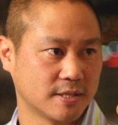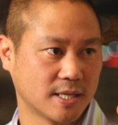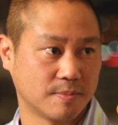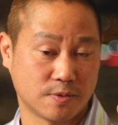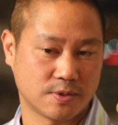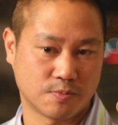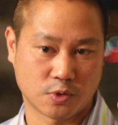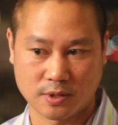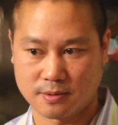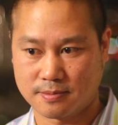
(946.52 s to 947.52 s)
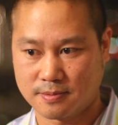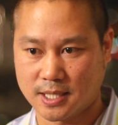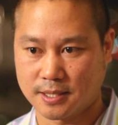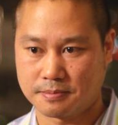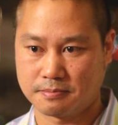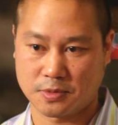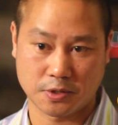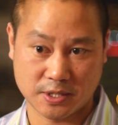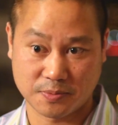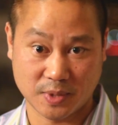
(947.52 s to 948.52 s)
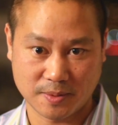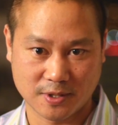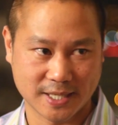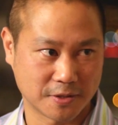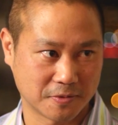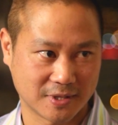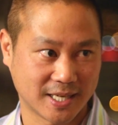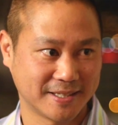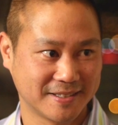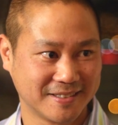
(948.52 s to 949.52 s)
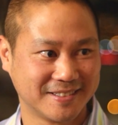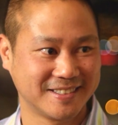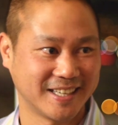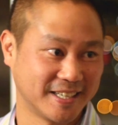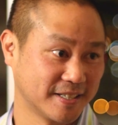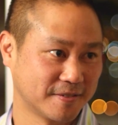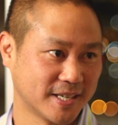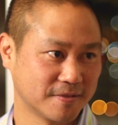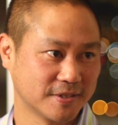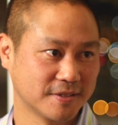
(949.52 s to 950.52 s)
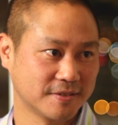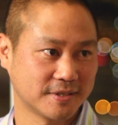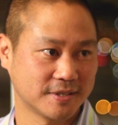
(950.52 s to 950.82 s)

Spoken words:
at the time. It was more like, there are some people I don't like hanging around with,